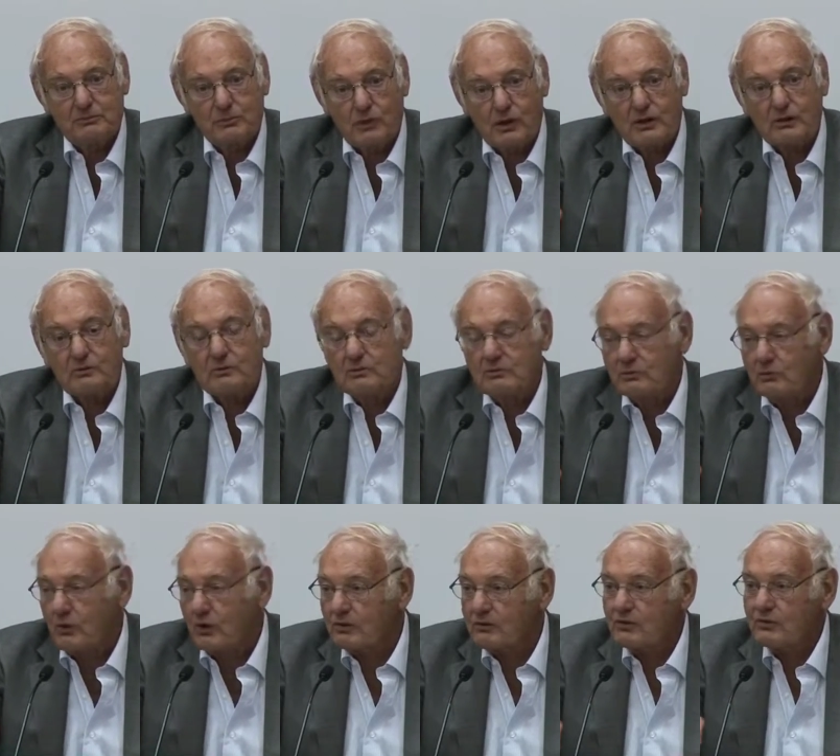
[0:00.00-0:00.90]
one
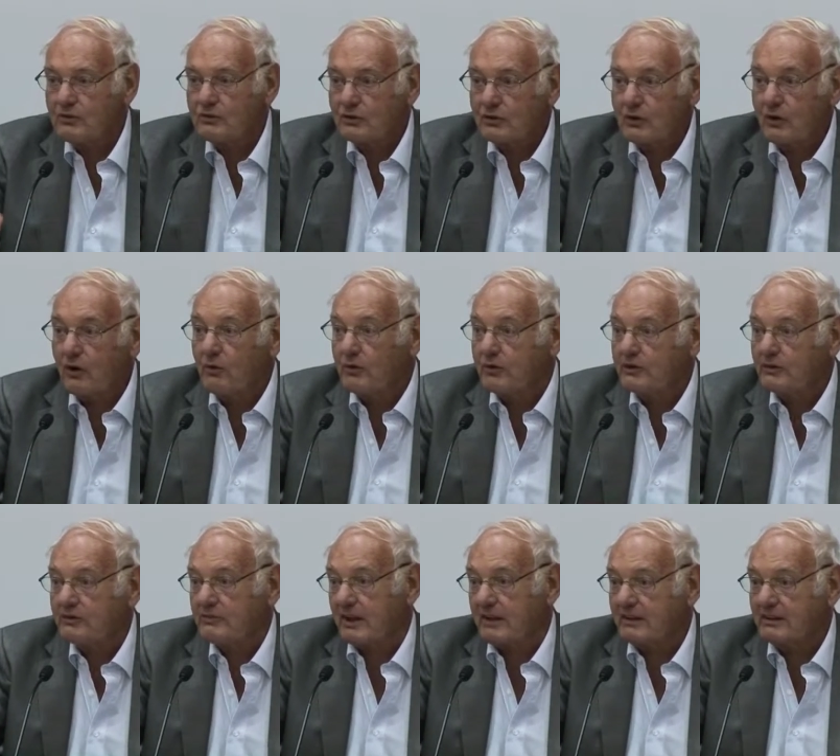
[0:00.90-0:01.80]
wants to know
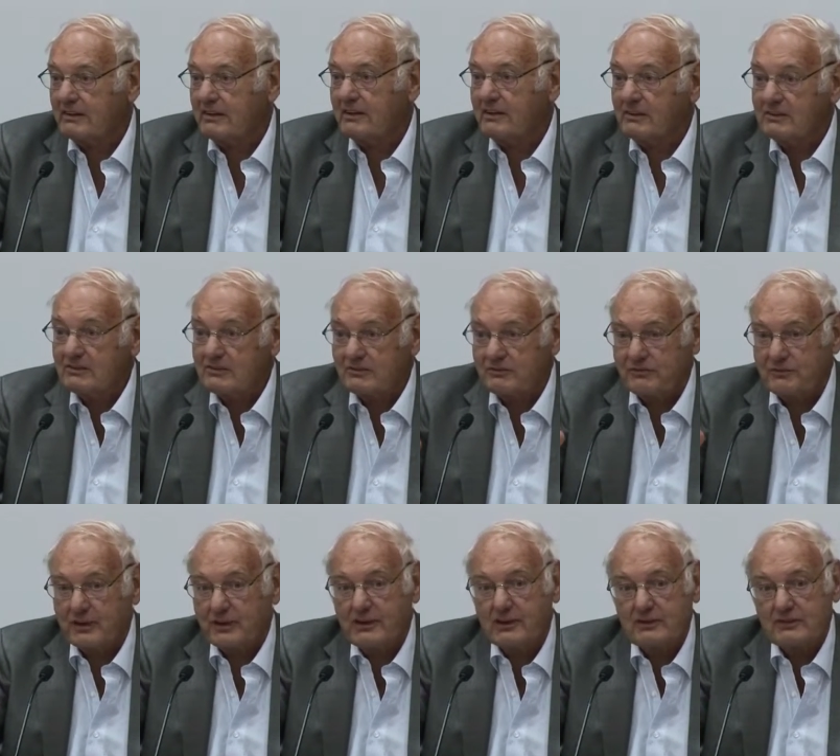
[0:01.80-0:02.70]
exactly the
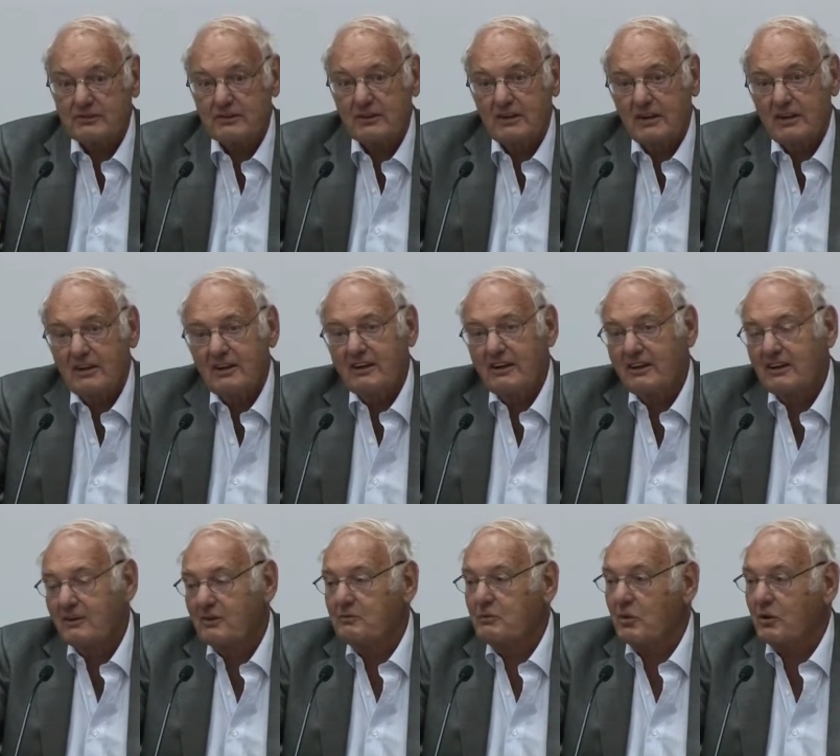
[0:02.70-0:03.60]
figures
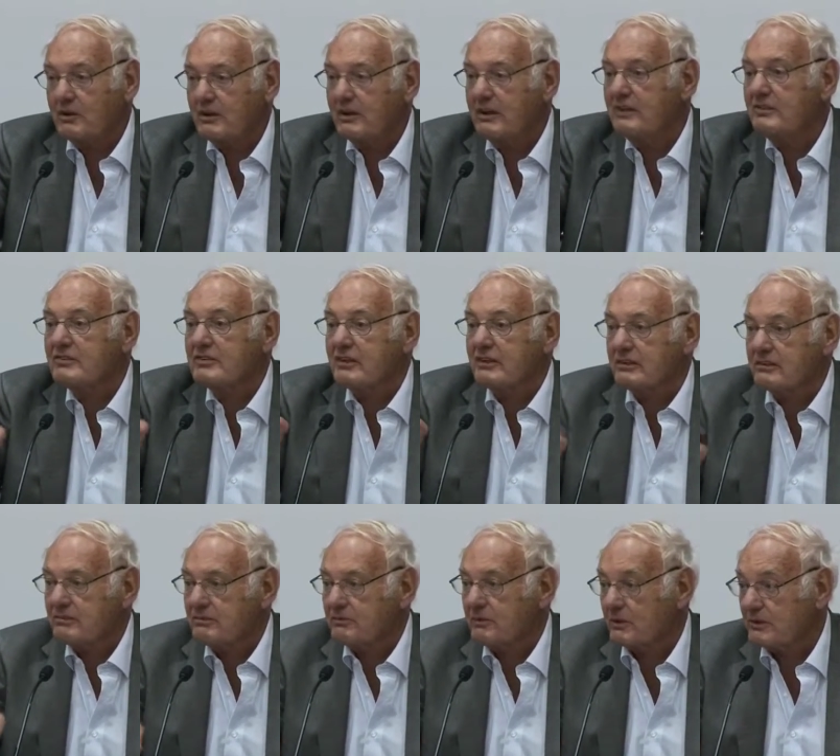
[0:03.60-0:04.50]
uh, what is
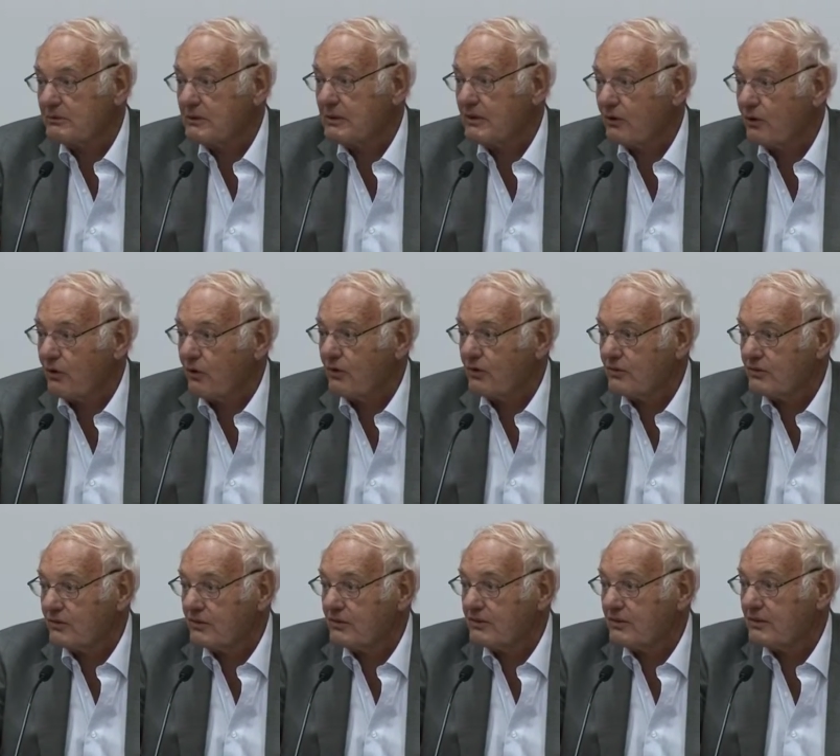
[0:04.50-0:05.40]
it when we call
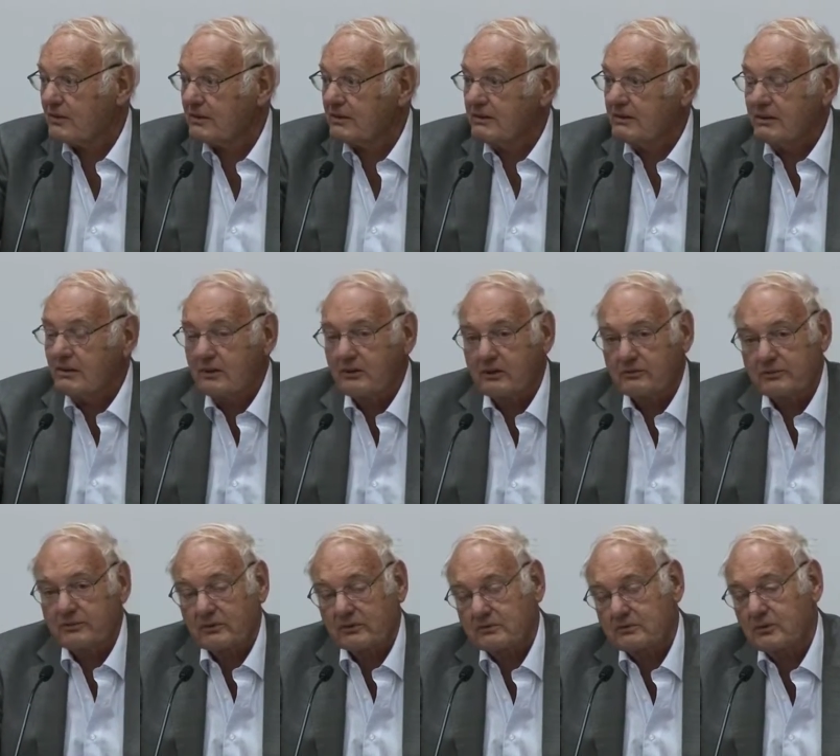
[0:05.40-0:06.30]
this a year of
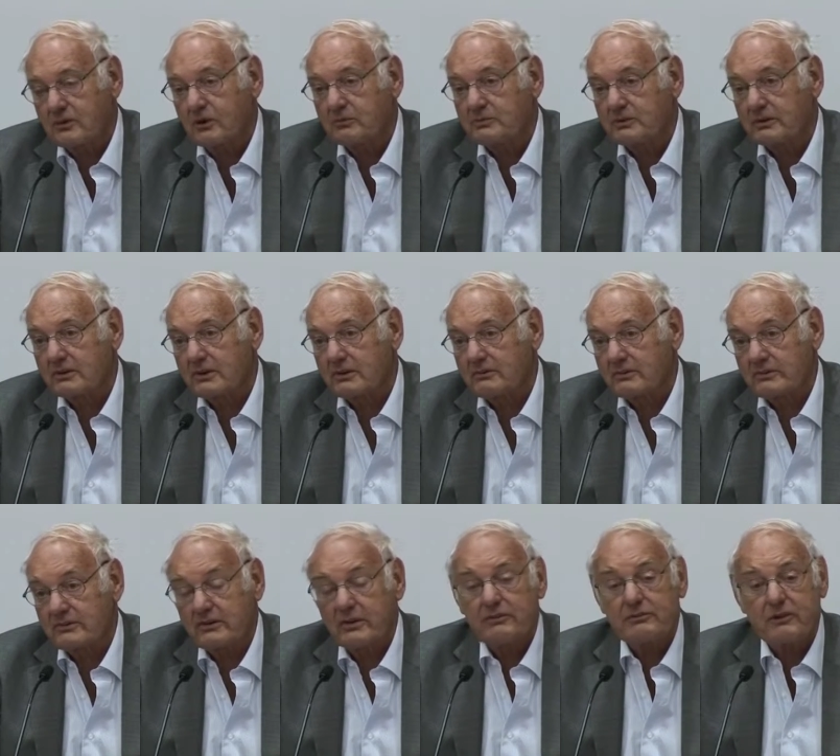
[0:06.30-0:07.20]
cooperatives.
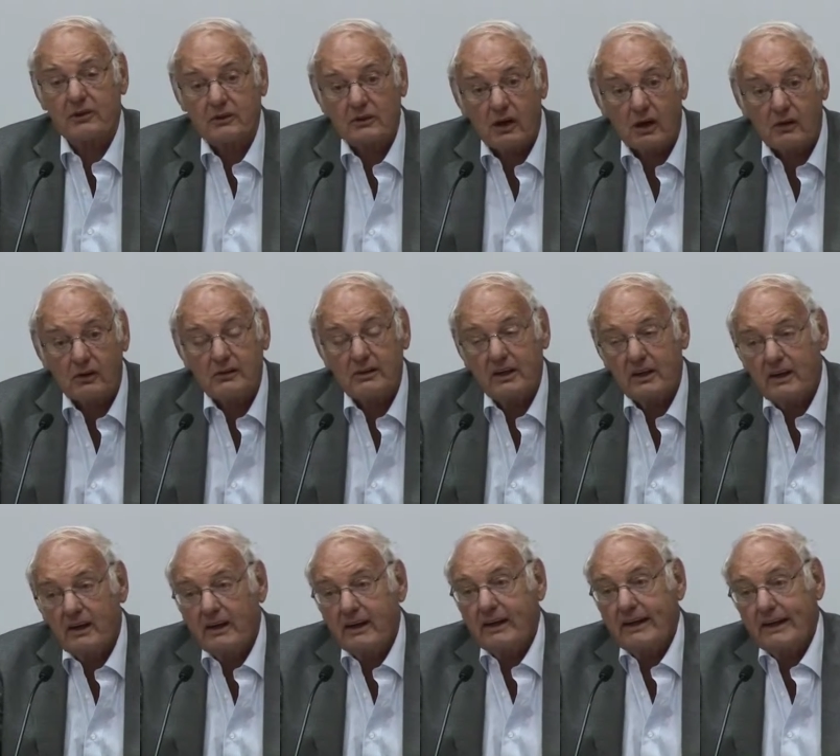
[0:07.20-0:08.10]
And so I found out
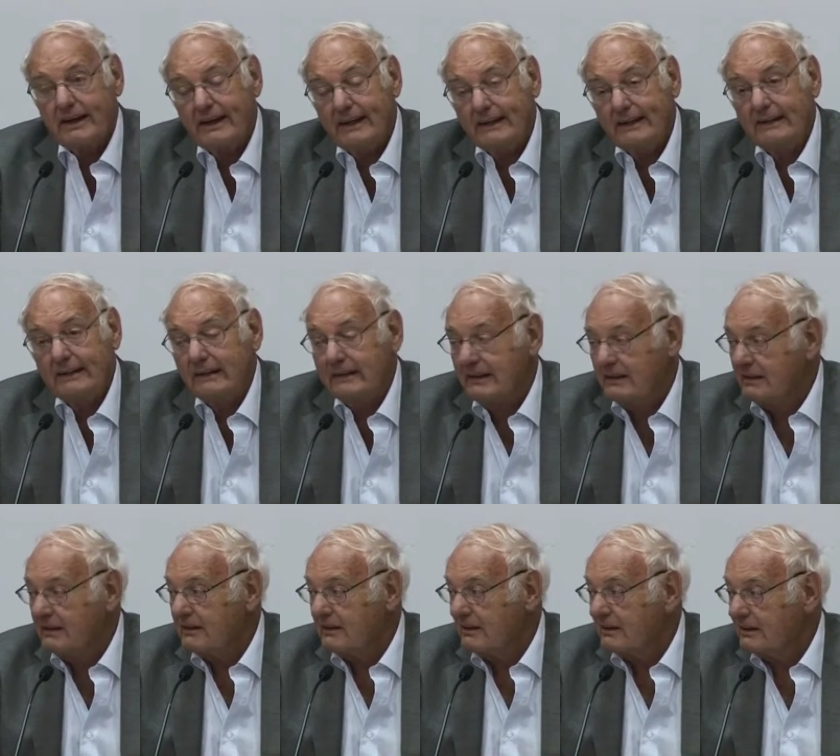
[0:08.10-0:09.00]
in
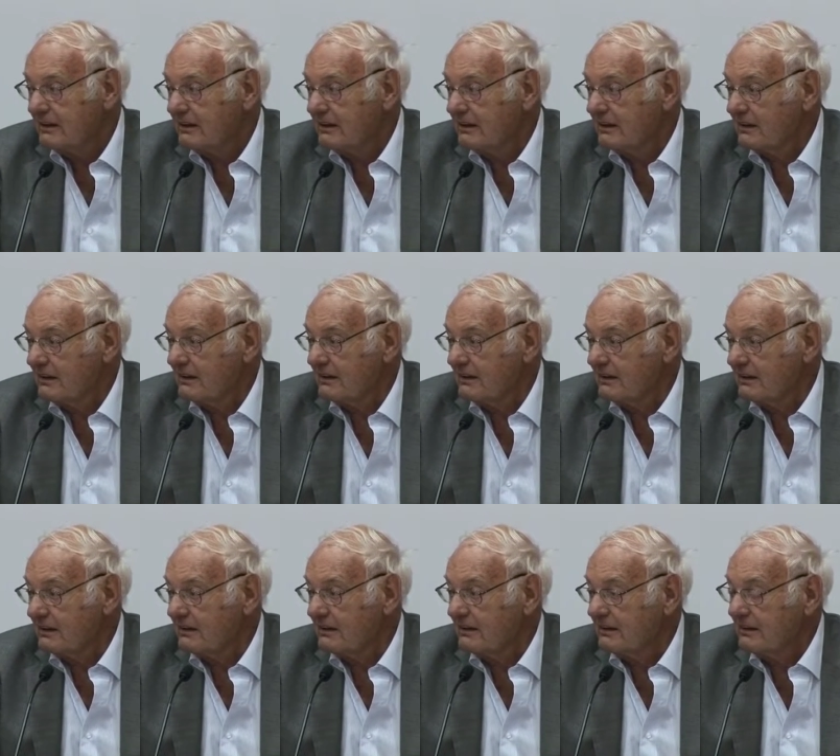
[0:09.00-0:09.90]
uh,
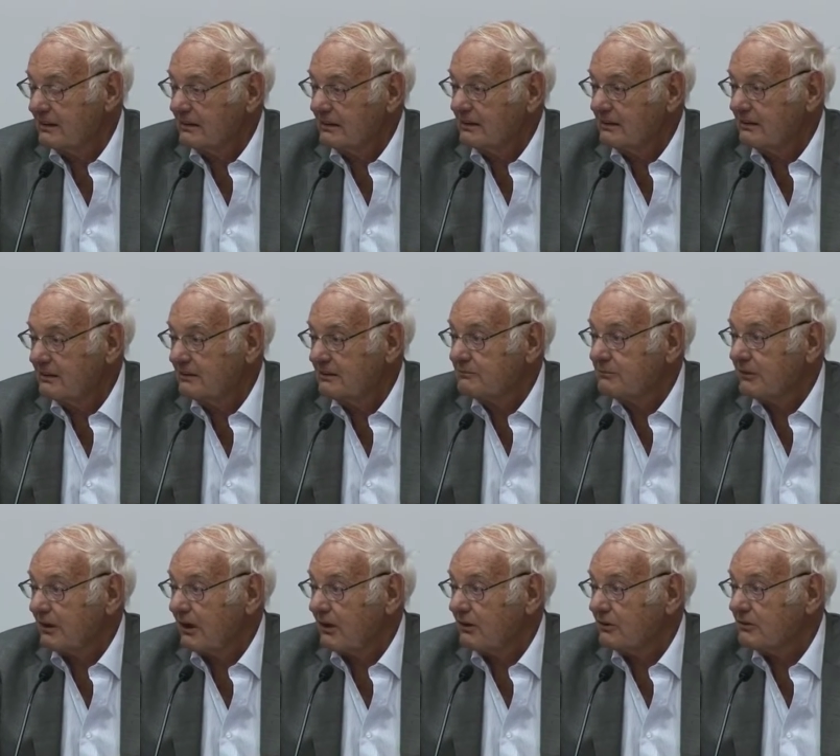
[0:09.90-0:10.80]

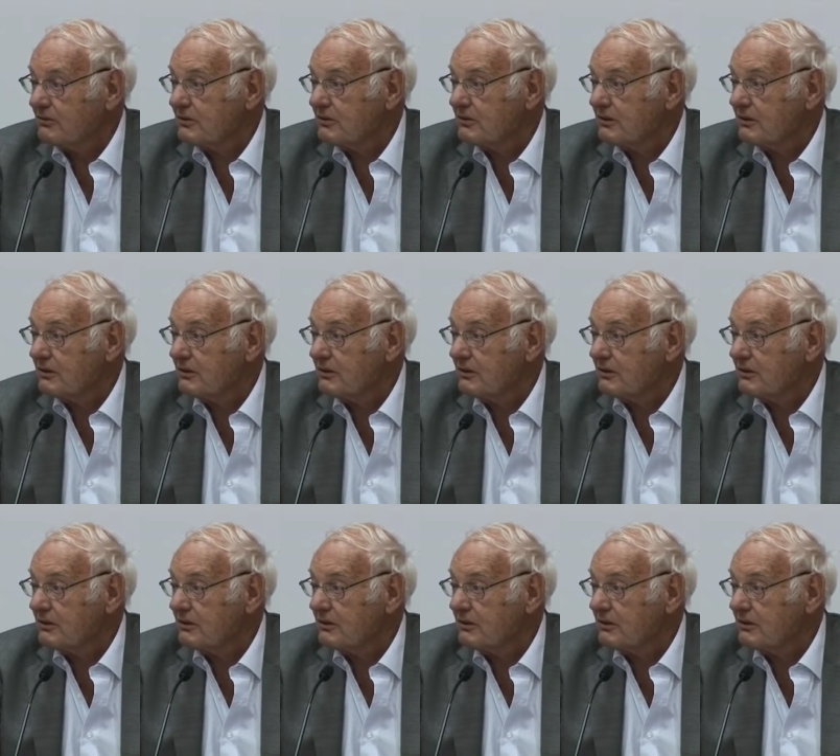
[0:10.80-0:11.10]
about,